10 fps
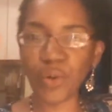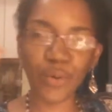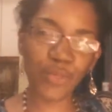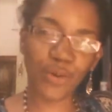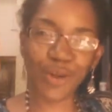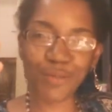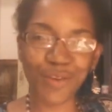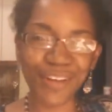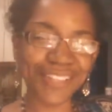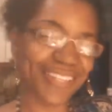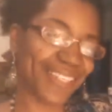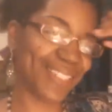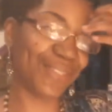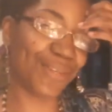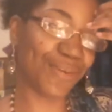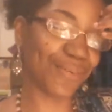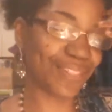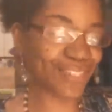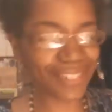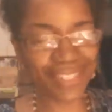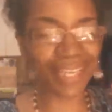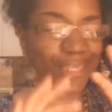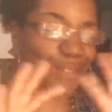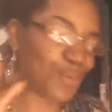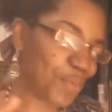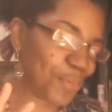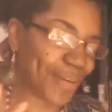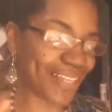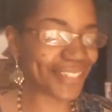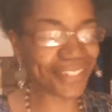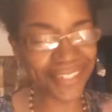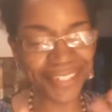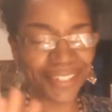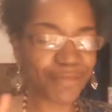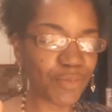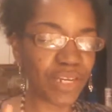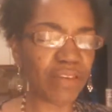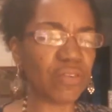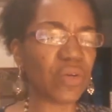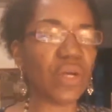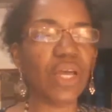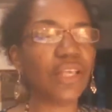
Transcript: her thought process, you know, was just like super positive and whatever.